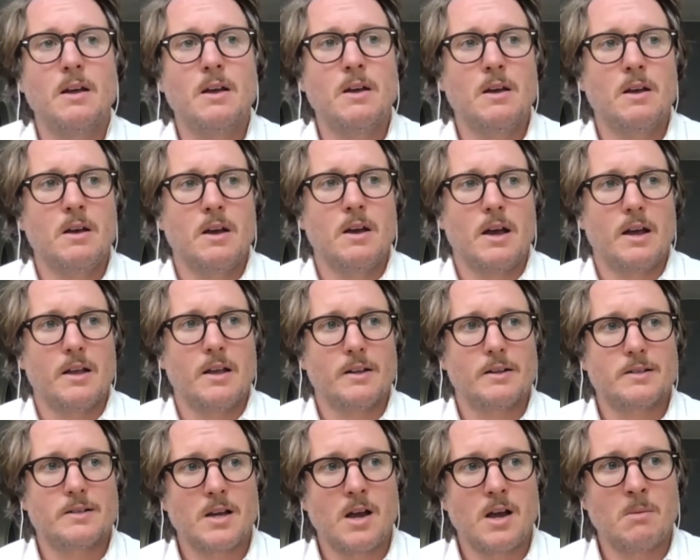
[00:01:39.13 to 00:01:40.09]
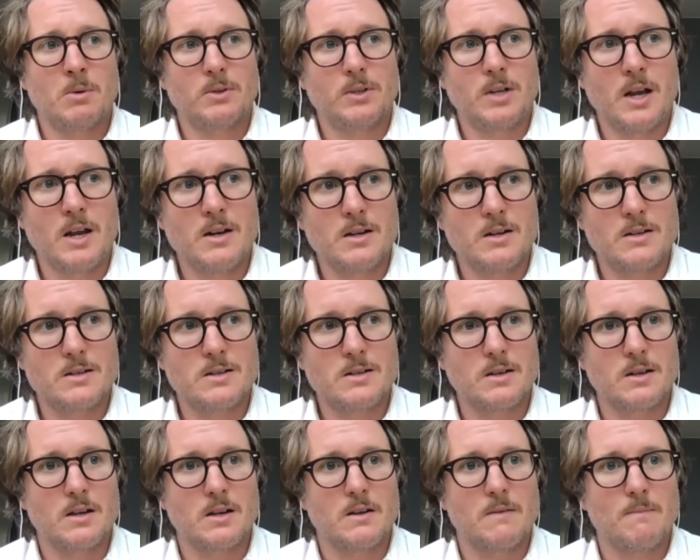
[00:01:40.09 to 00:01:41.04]
And then
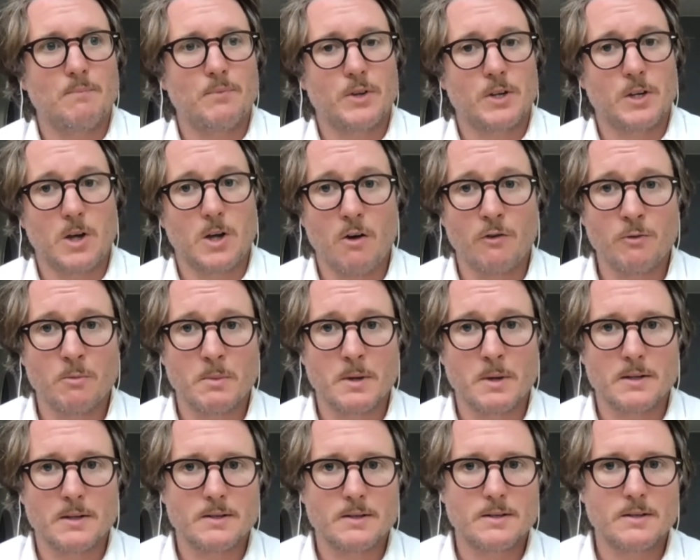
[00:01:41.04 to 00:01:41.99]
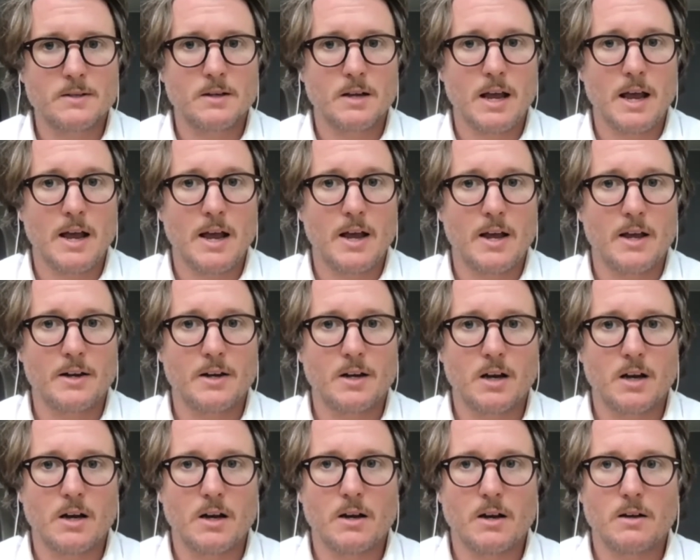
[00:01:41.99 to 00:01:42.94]
simultaneously, governments and
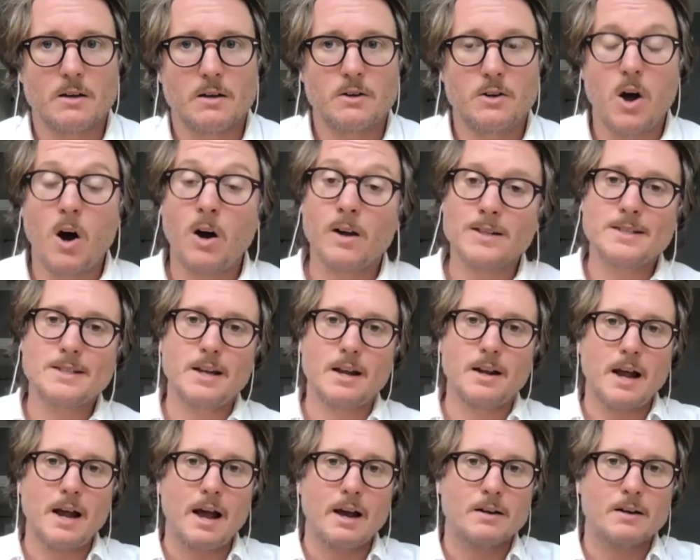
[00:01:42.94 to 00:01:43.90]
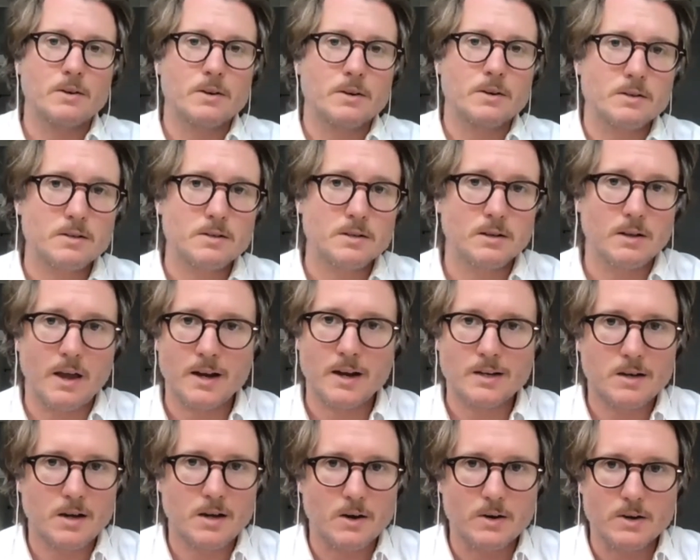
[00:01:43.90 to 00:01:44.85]
non-state actors like
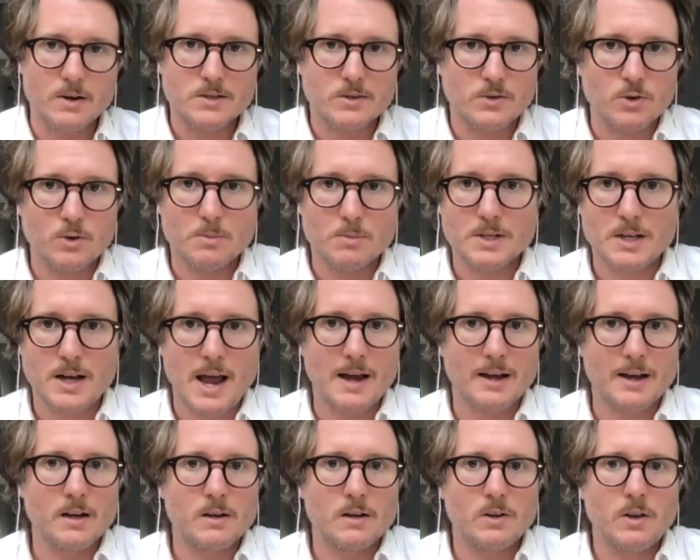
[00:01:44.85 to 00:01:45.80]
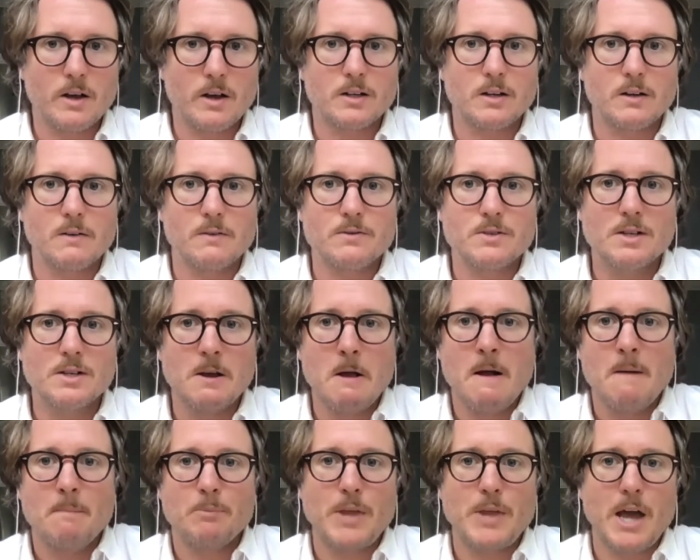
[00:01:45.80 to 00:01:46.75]
terrorist groups and hacking collectives
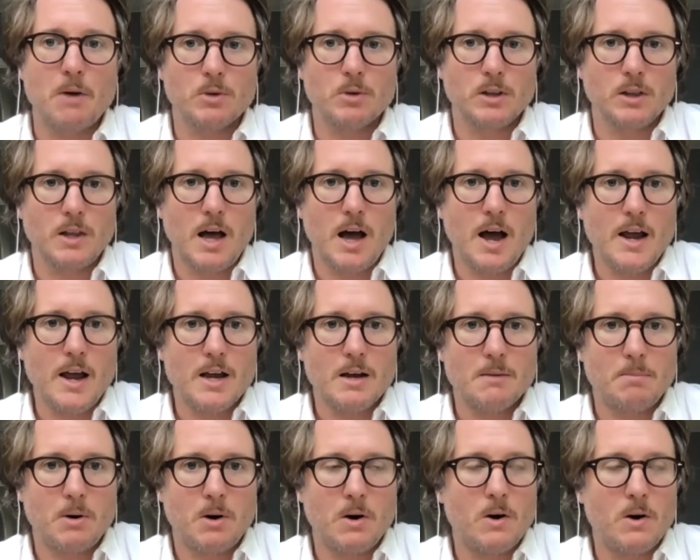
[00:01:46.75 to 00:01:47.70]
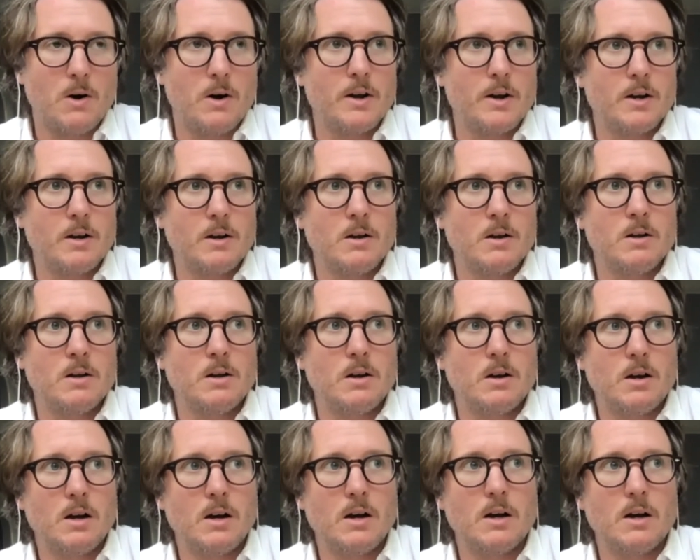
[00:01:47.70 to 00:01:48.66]
that rely upon
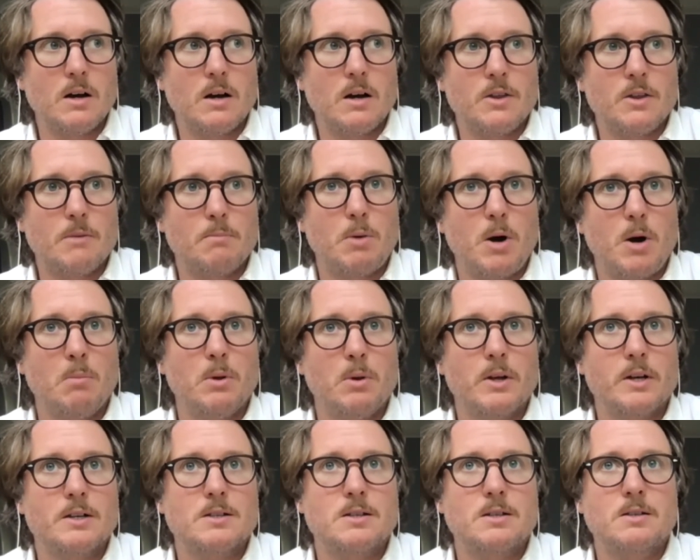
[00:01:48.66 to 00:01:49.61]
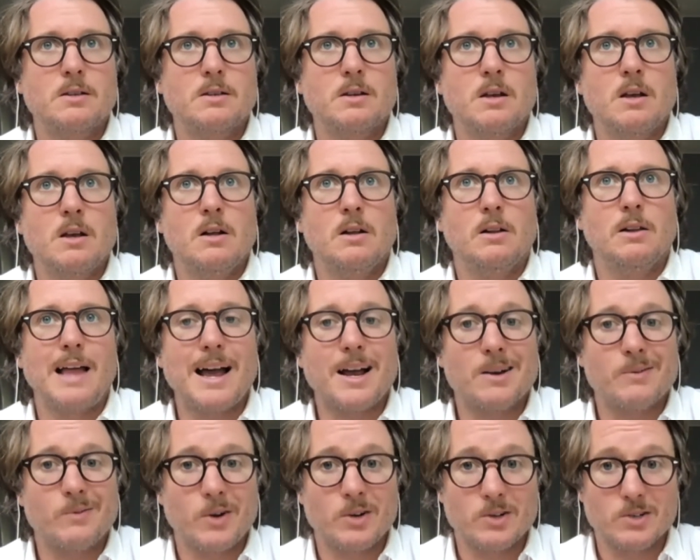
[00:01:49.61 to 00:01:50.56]
the public's lack of
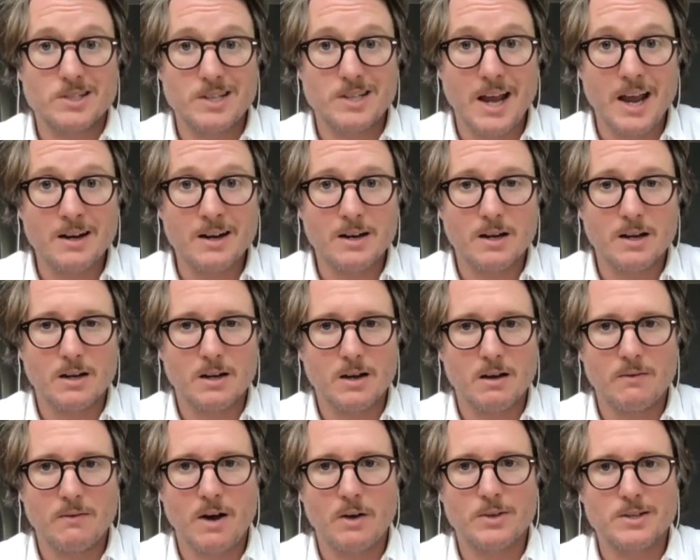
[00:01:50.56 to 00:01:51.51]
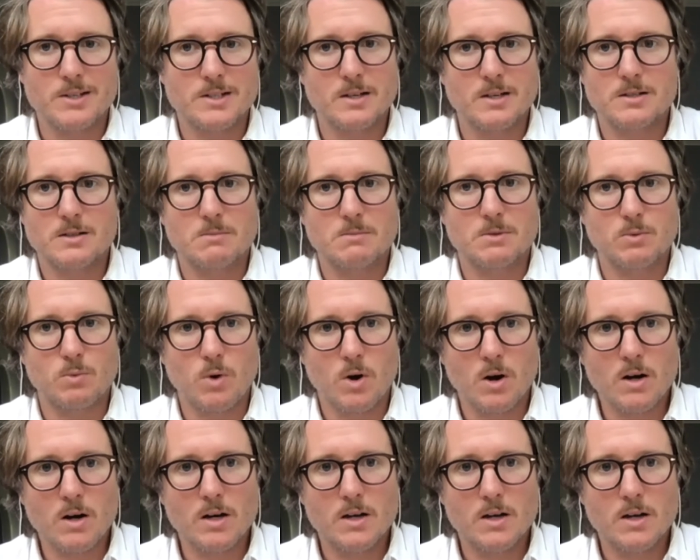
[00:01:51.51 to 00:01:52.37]
understanding of how the systems work.